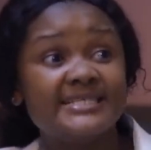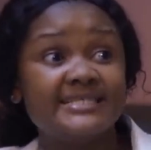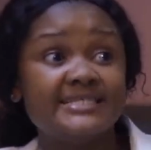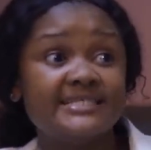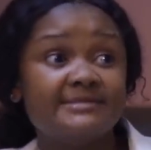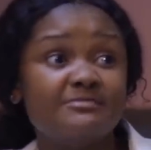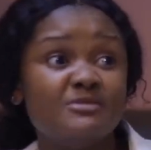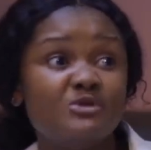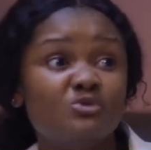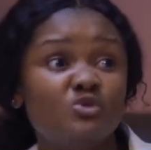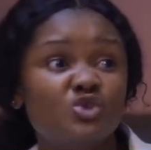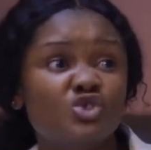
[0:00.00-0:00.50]

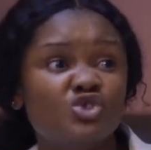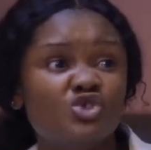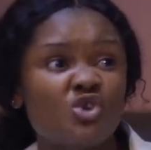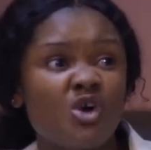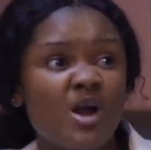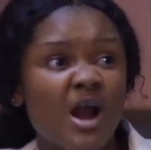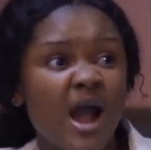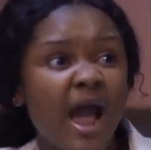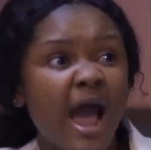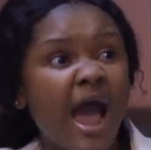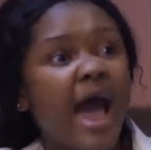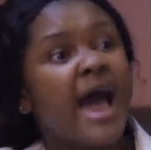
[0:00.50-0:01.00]
hit me with
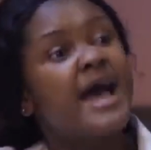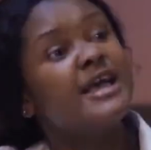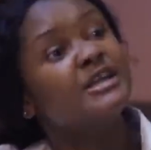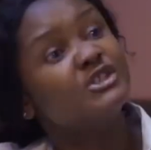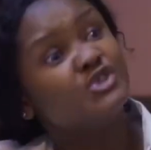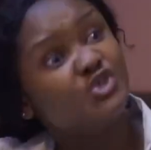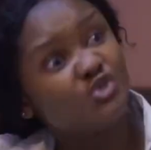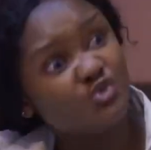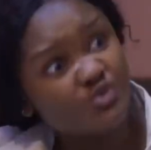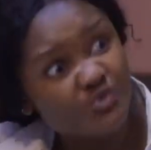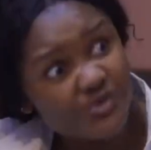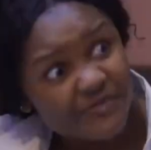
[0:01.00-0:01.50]
your car,
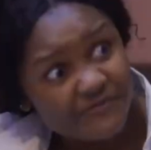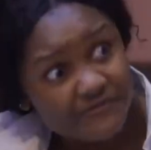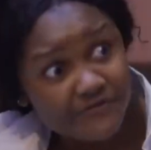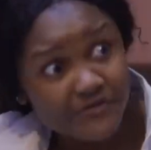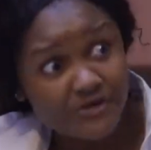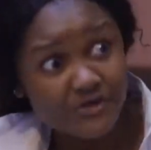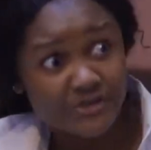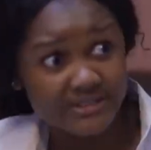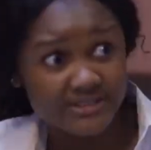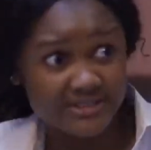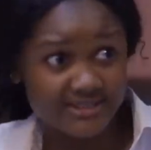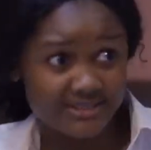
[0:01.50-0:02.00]
you
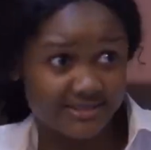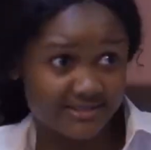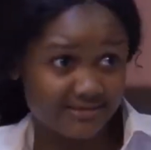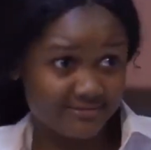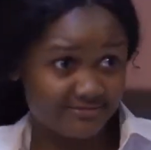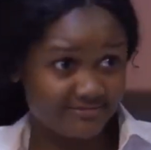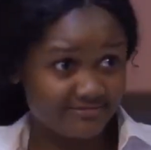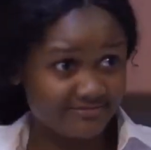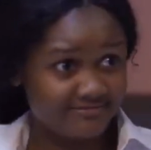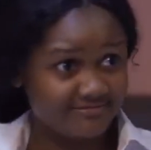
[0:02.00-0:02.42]
refused.